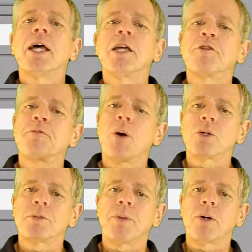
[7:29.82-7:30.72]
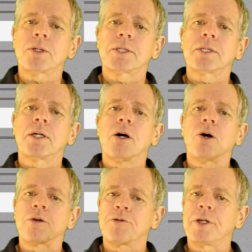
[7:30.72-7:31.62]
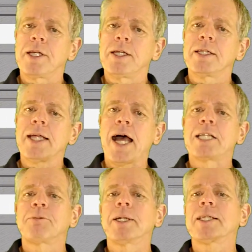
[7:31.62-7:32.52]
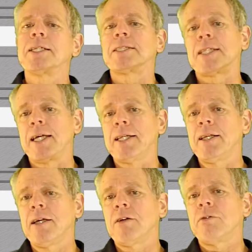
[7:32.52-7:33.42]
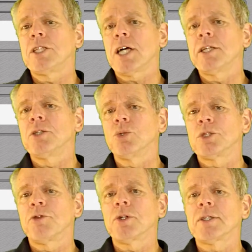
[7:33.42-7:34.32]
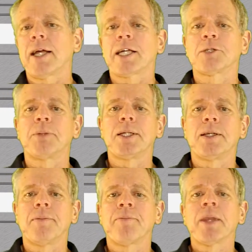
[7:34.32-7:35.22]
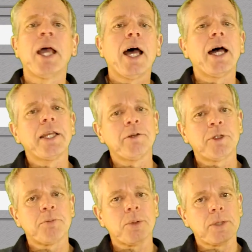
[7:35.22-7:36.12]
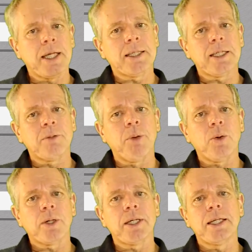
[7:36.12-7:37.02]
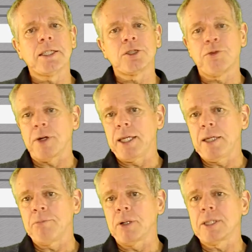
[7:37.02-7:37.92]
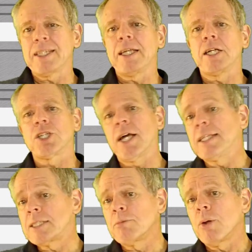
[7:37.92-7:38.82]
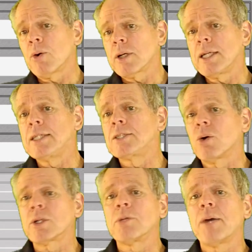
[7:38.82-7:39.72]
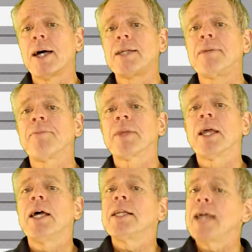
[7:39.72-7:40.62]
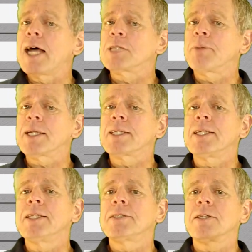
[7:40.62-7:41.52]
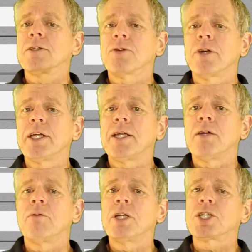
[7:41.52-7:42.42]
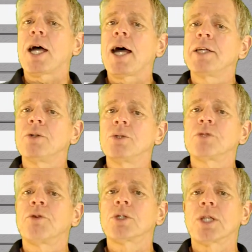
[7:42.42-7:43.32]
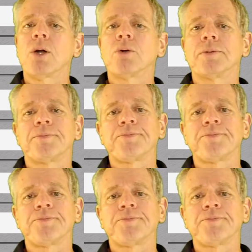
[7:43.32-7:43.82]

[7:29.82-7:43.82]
If both blocks are free, the aspect is ten, which I use for track speed. And if the protected block is free, but the adjacent block is occupied, the aspect is three, which I use for slow.